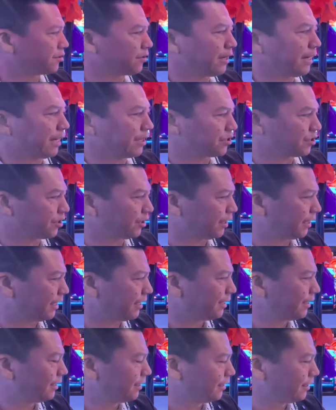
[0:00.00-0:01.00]
are
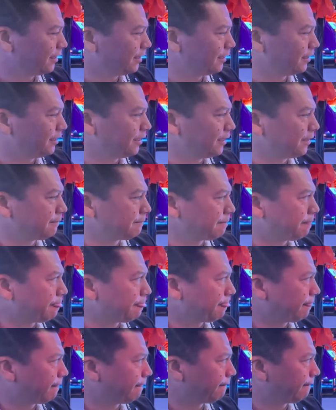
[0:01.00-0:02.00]
actually
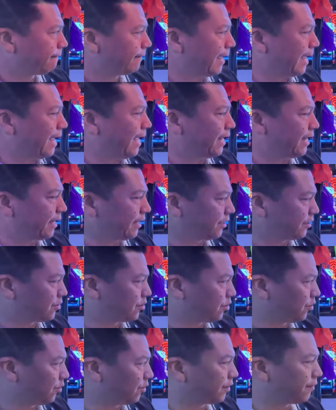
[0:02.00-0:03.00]
adding
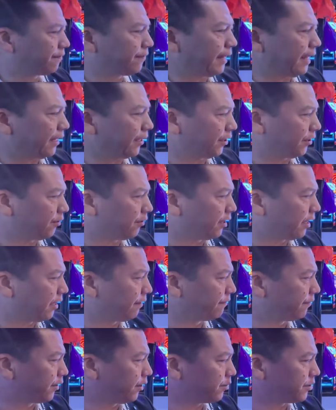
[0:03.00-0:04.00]
to the value
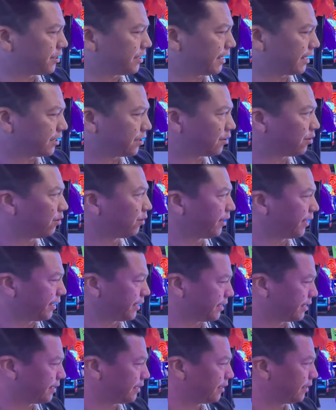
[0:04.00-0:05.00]
of those six
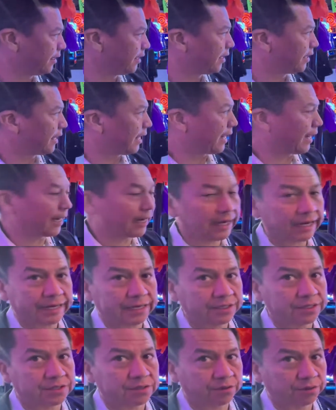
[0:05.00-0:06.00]
points that I got
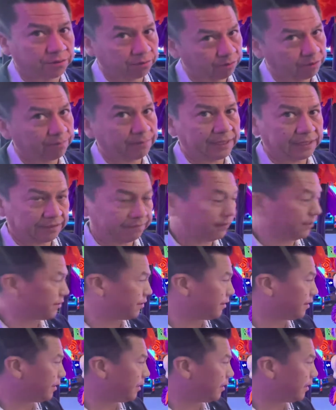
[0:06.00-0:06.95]
into through the base feature.